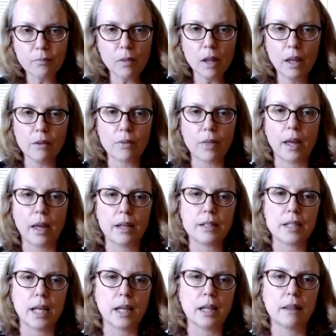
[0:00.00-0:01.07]
If they had
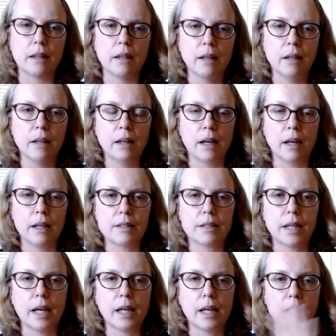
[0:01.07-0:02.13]
taken
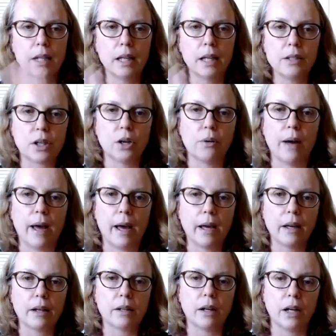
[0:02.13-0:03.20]
instead an Indigo
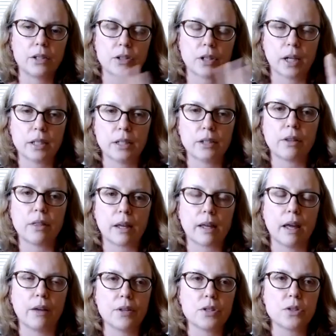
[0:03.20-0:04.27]
Ag contract under the
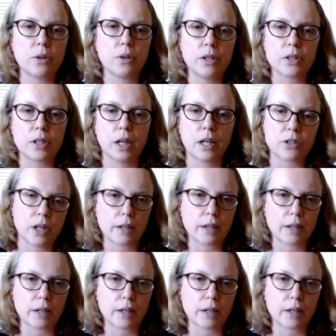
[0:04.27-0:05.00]
Healthy Soils contract,